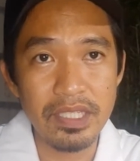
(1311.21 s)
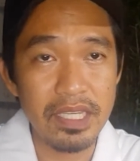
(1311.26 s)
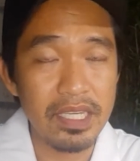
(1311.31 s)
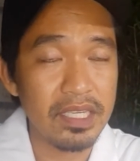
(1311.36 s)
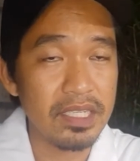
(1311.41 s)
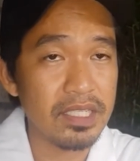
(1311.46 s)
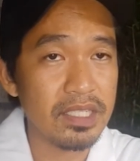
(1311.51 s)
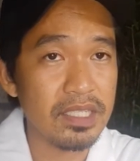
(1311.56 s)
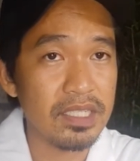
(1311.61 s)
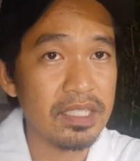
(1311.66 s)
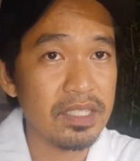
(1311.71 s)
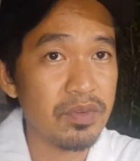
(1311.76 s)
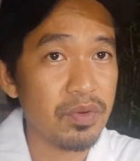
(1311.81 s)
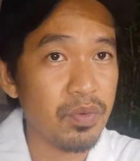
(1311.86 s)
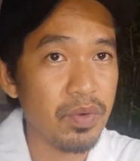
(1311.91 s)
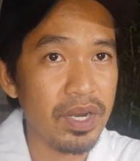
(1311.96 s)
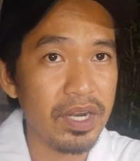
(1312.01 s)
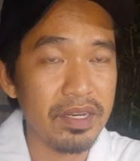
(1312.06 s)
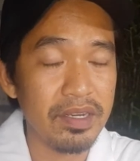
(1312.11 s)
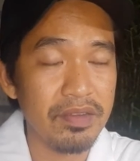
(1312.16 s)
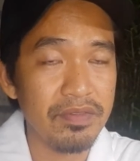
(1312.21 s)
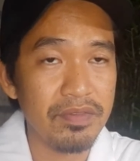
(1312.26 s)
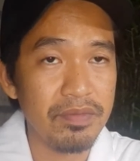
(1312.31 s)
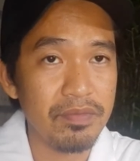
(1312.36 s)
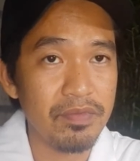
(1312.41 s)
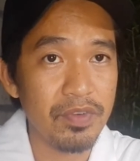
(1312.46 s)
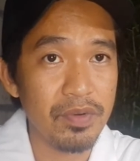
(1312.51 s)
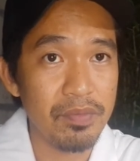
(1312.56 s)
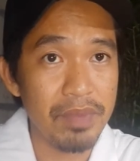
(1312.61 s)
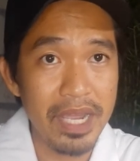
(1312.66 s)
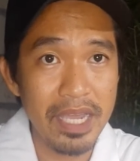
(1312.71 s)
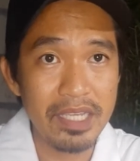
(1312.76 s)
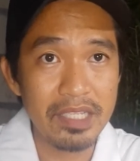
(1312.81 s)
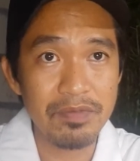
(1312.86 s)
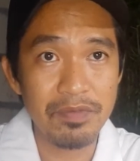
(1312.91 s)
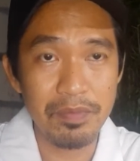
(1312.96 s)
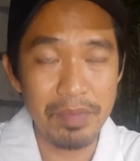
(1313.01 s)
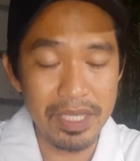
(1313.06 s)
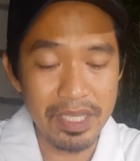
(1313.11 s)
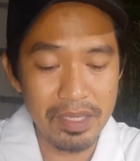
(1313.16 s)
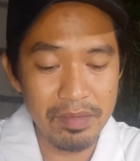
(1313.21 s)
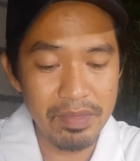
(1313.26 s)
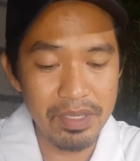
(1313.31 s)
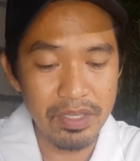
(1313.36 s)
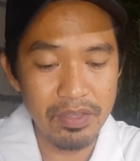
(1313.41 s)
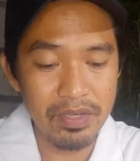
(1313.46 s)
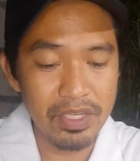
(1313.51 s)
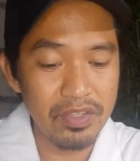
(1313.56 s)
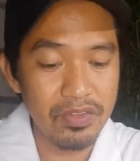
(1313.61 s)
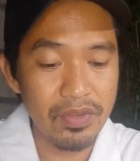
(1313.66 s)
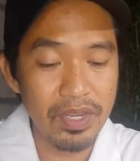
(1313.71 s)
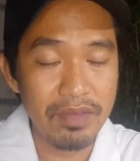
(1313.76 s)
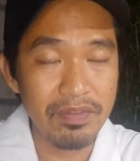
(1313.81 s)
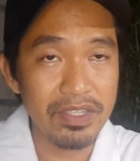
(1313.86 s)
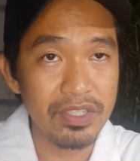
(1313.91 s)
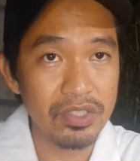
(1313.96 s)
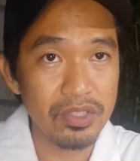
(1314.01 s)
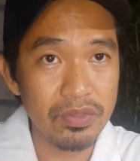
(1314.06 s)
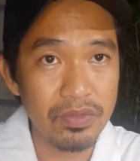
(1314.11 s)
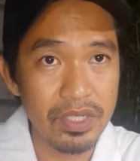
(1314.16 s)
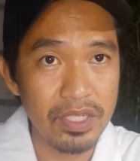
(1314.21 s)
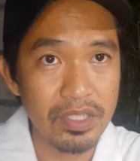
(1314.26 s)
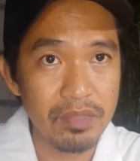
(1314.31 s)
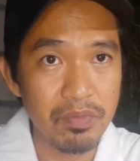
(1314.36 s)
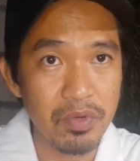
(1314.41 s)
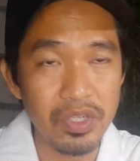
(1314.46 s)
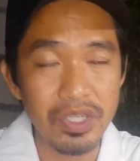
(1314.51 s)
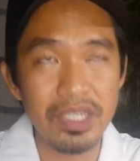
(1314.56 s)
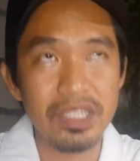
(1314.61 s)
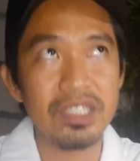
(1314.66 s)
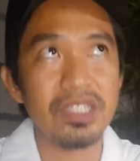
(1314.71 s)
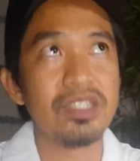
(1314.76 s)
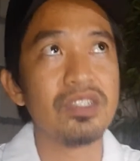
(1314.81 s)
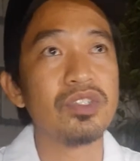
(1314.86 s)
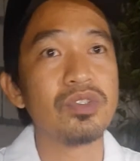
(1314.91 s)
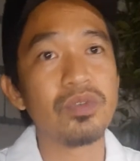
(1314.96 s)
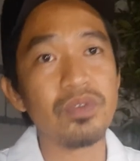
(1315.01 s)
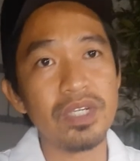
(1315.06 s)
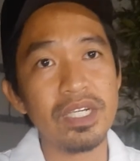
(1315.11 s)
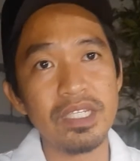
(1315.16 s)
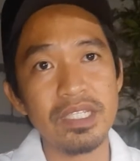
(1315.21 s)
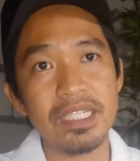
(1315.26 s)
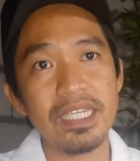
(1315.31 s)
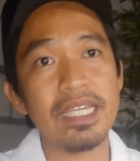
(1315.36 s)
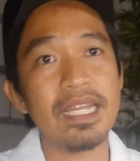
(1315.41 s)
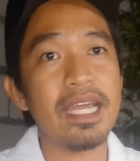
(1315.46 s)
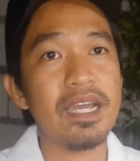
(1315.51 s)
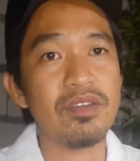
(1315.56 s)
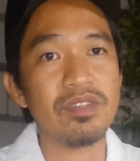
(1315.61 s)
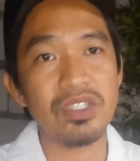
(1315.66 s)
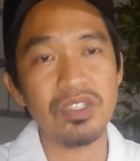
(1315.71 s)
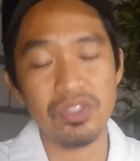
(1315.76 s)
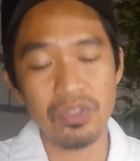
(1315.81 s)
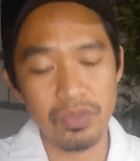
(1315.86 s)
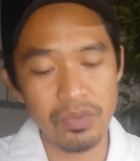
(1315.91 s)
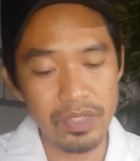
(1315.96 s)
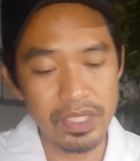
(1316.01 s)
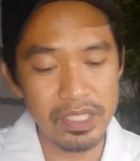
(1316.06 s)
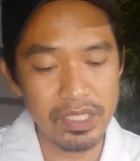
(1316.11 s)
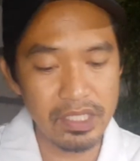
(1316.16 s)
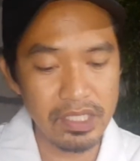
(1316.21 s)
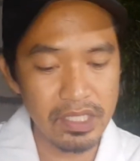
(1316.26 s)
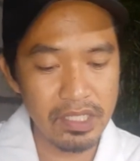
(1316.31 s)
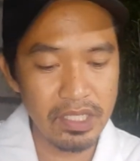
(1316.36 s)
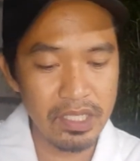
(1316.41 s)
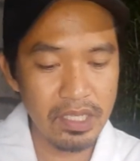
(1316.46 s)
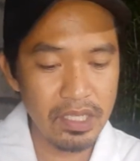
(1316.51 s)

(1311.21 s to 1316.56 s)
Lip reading: Yes, it's required for banks, for big. You need to have insurance, mortgage insurance, and house insurance.